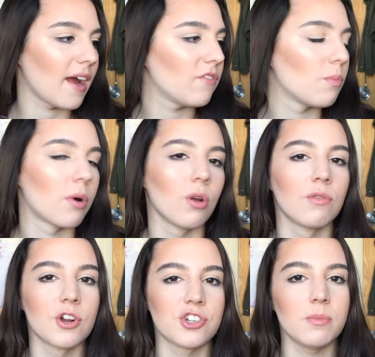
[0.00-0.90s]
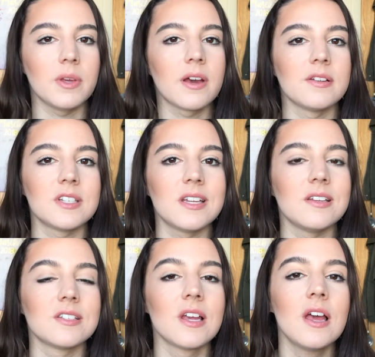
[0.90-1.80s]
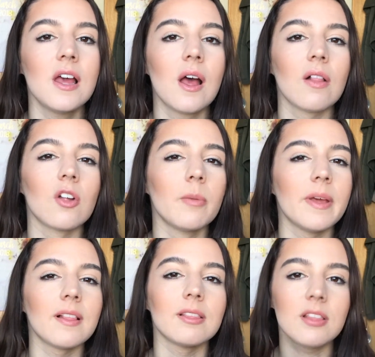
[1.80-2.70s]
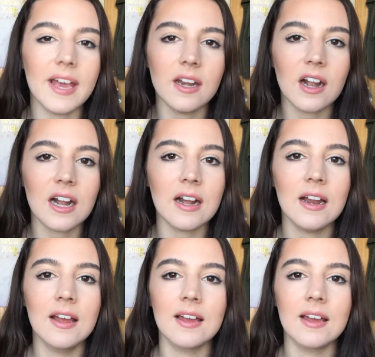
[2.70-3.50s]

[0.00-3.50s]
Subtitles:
I have the pearl version because it is a little bit lighter,